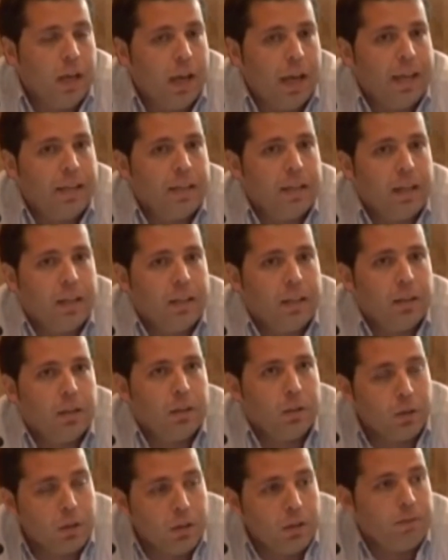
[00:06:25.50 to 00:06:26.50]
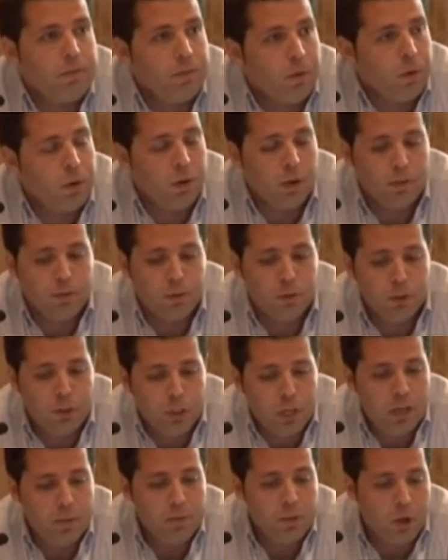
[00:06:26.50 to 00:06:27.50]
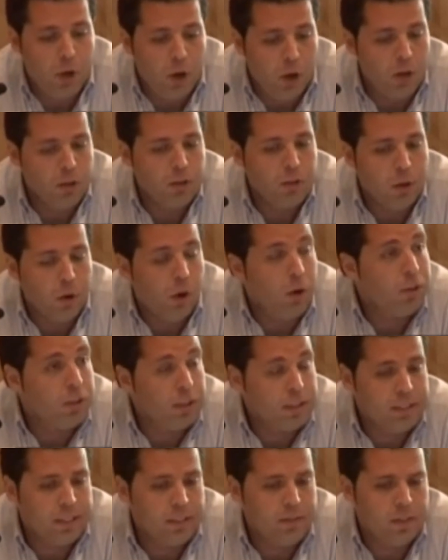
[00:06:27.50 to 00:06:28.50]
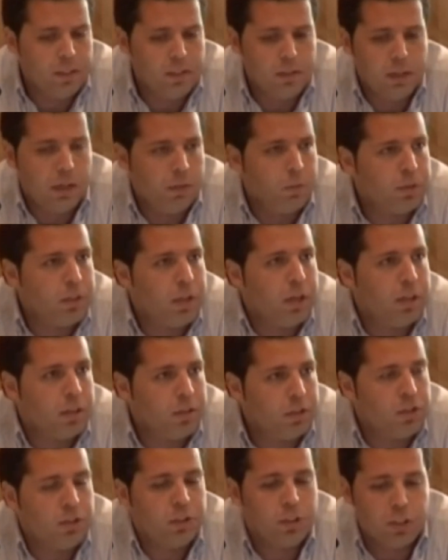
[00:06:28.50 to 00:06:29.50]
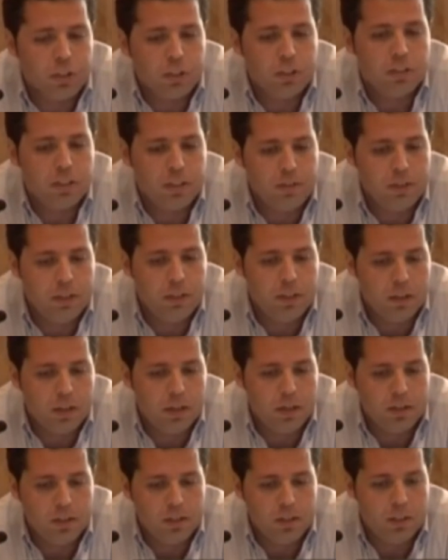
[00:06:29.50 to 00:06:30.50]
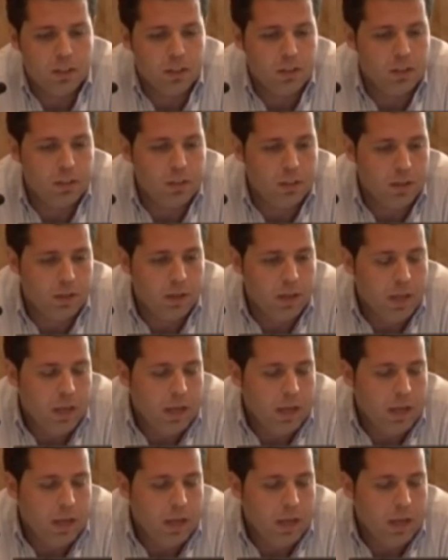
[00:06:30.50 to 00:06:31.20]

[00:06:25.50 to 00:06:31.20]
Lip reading: and looking for jobs on their TVs. And we're talking traditional TV stations here.